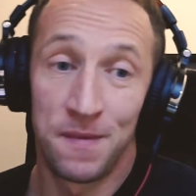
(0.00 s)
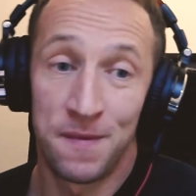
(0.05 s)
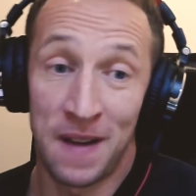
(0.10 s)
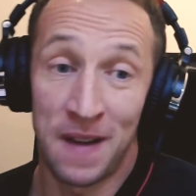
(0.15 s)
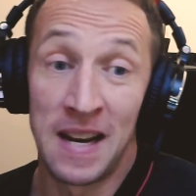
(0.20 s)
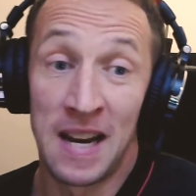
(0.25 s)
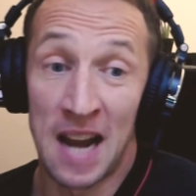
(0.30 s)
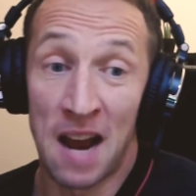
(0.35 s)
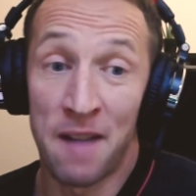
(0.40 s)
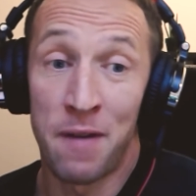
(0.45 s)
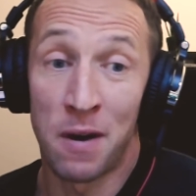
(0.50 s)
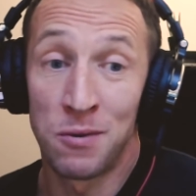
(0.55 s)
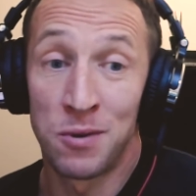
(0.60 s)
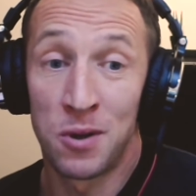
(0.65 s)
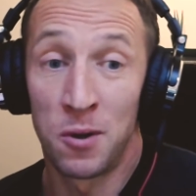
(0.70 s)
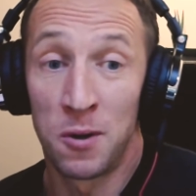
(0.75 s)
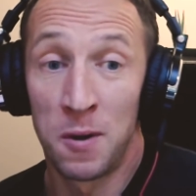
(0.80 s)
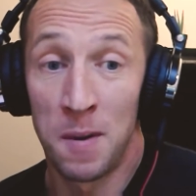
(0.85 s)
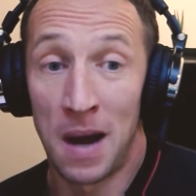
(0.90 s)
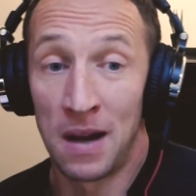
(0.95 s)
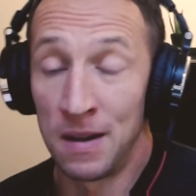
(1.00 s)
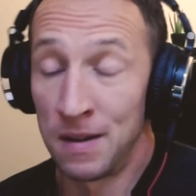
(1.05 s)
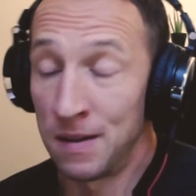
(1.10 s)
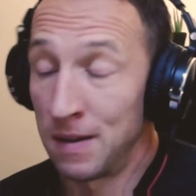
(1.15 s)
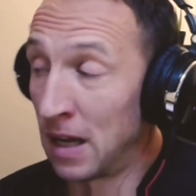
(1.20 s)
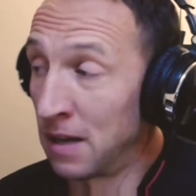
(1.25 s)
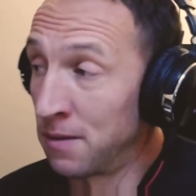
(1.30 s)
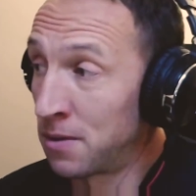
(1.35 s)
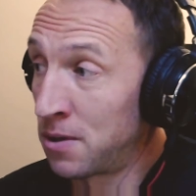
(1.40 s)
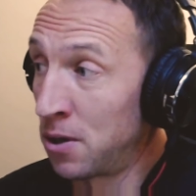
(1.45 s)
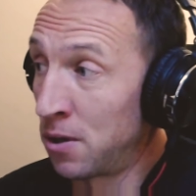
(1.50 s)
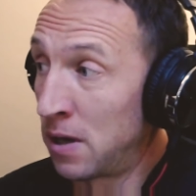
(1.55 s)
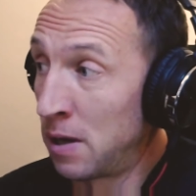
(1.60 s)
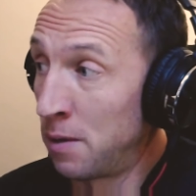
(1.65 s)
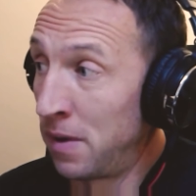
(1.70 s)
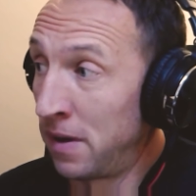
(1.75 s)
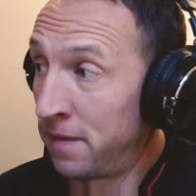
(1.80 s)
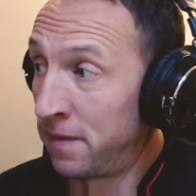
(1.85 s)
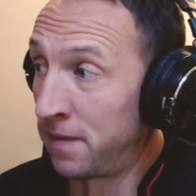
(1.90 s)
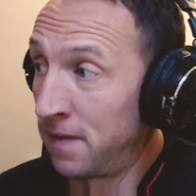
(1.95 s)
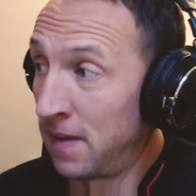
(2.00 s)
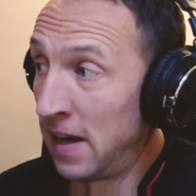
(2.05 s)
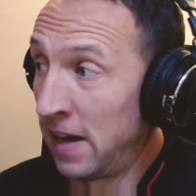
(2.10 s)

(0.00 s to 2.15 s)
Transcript: funny enough, I was talking with